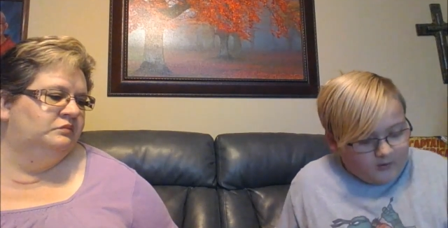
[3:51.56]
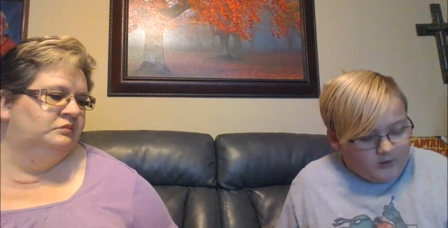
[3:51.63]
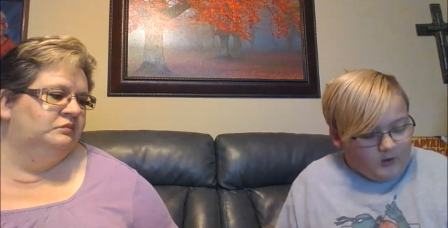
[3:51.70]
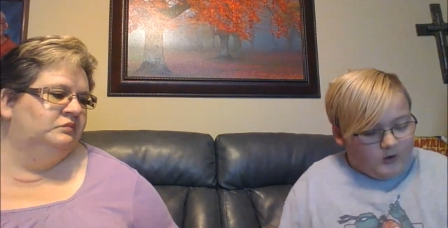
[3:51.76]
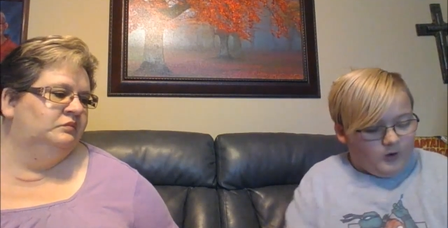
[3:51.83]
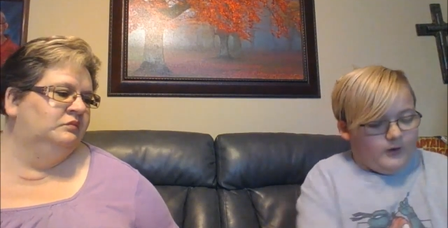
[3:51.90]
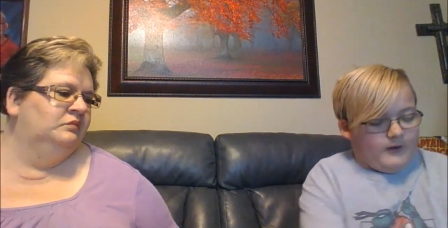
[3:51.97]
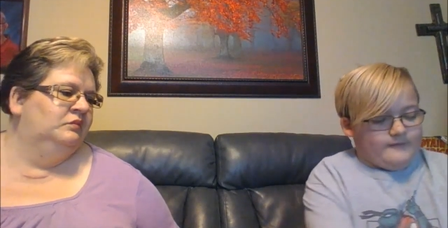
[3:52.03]

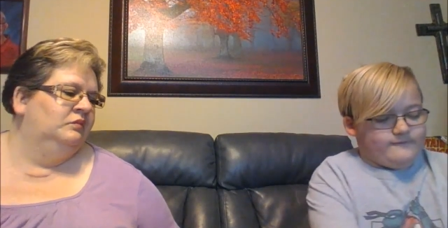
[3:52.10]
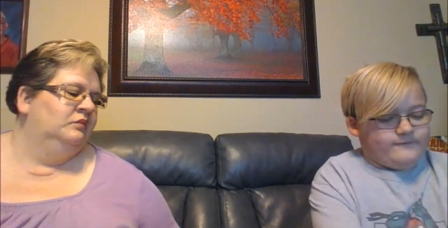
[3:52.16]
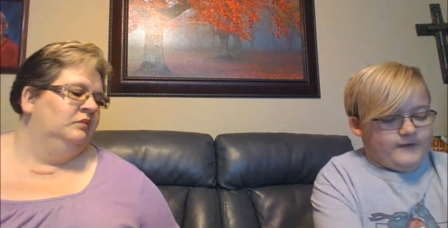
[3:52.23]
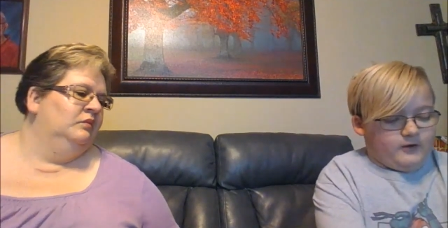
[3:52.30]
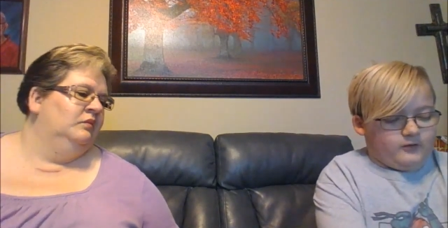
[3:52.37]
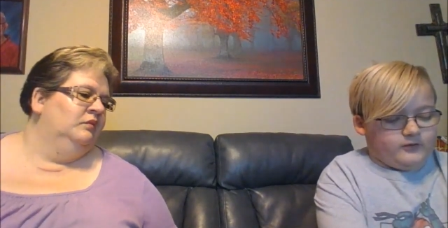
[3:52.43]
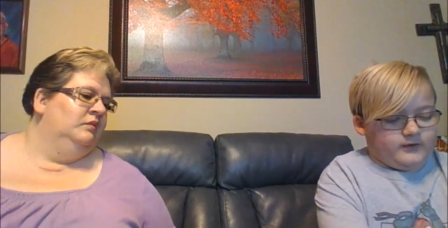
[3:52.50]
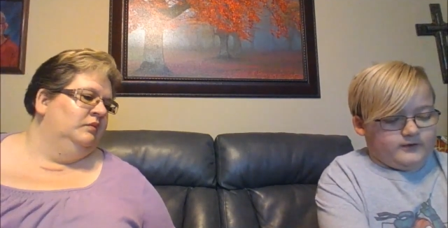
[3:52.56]
Speaker 1: oh, I
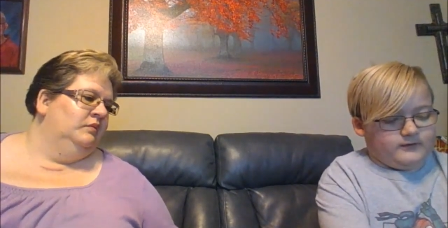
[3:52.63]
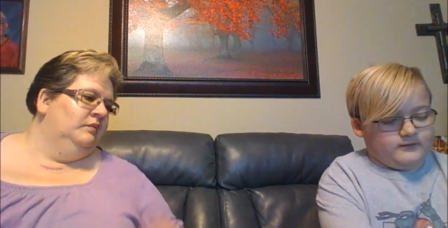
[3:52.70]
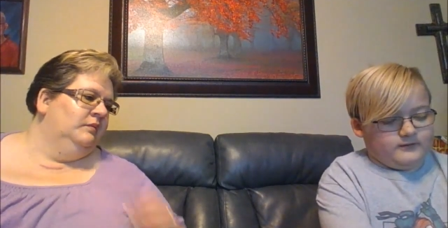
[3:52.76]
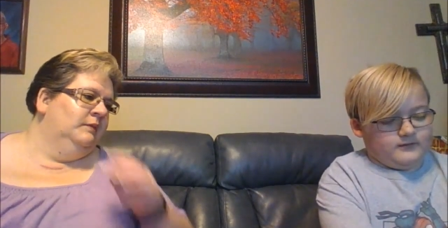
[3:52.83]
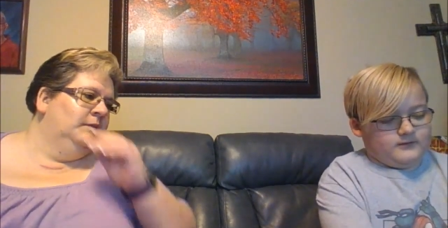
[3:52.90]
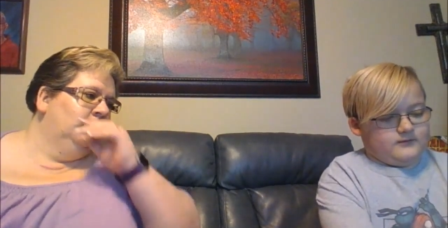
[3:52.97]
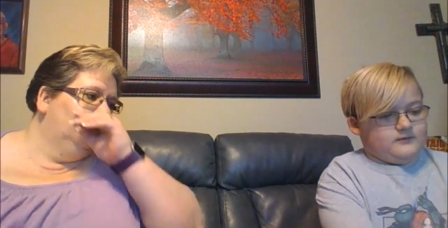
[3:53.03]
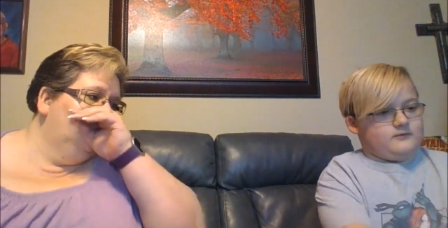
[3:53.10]
found it.
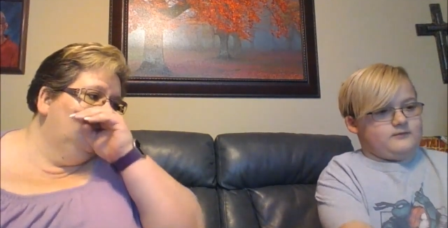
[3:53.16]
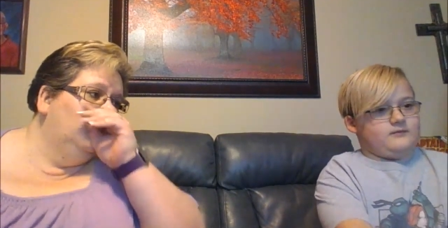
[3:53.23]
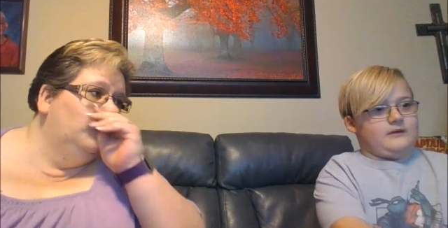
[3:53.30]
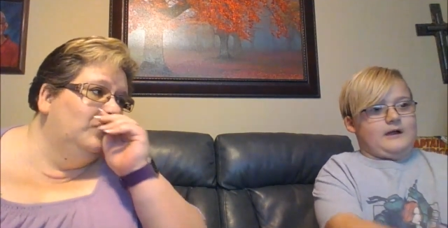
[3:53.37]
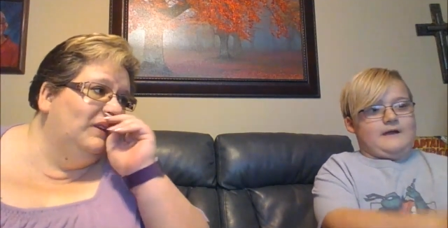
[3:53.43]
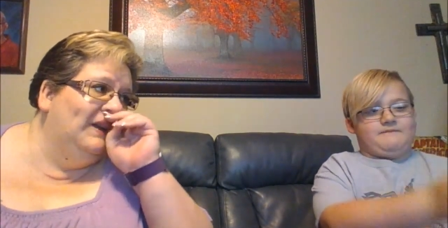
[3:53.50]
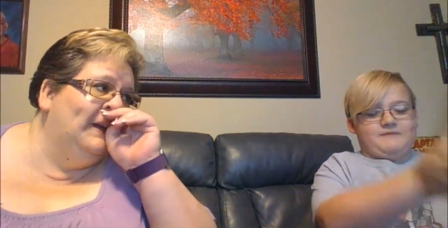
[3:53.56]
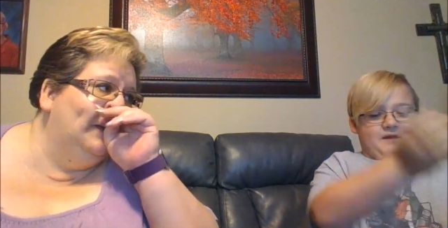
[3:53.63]

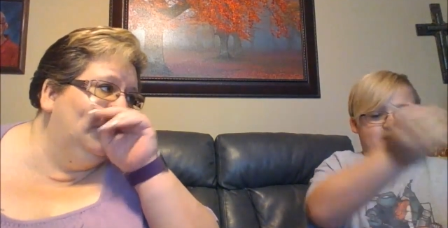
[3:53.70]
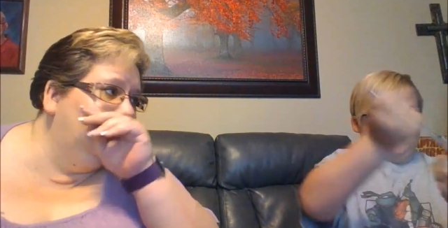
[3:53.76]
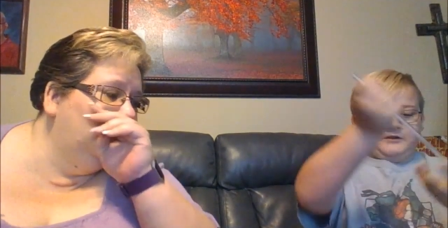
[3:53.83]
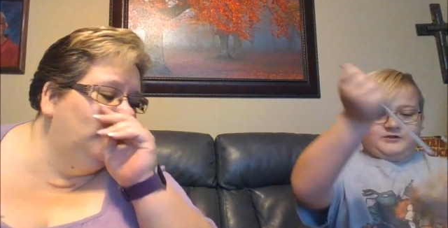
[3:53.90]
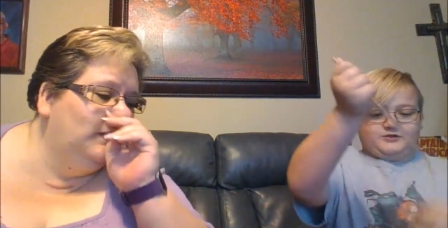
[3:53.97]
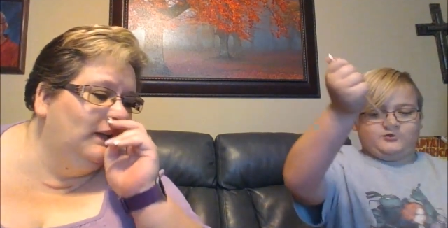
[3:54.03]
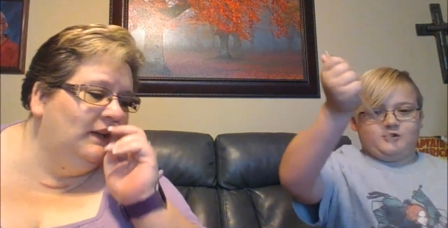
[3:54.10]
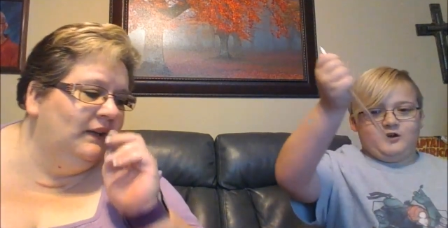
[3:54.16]
I found the
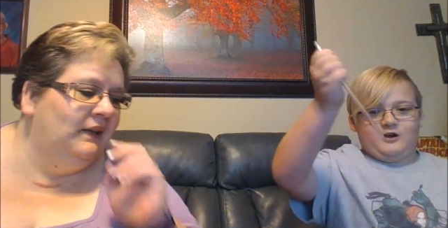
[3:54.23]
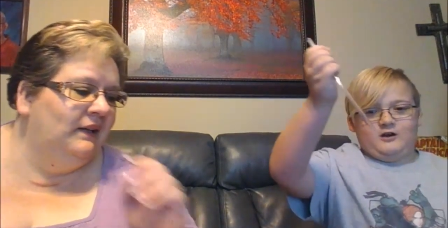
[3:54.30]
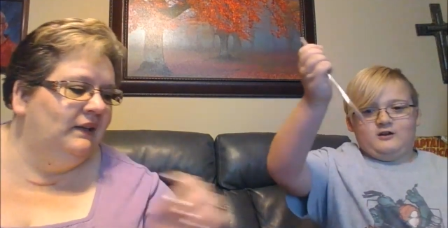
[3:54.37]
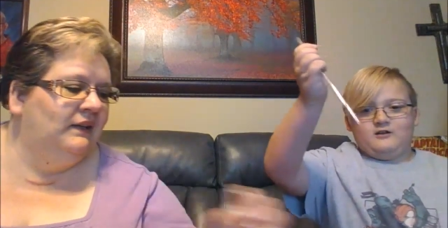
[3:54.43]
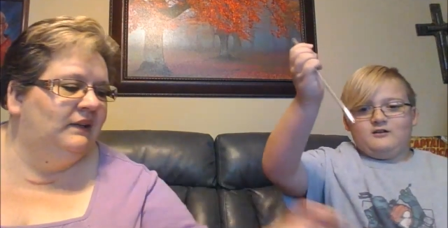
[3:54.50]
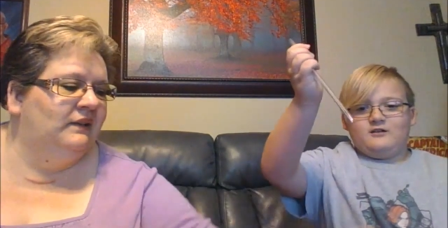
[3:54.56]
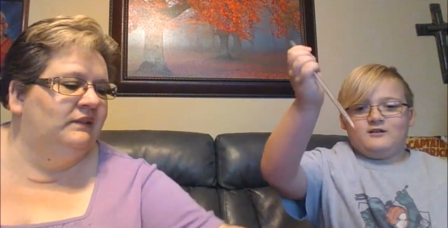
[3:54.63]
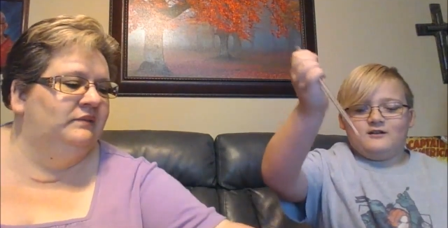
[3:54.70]
straw.
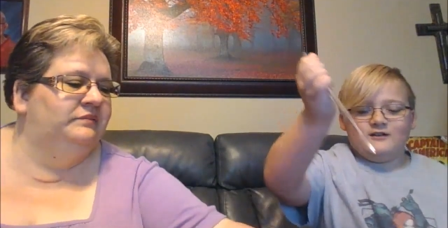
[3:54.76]
Yay.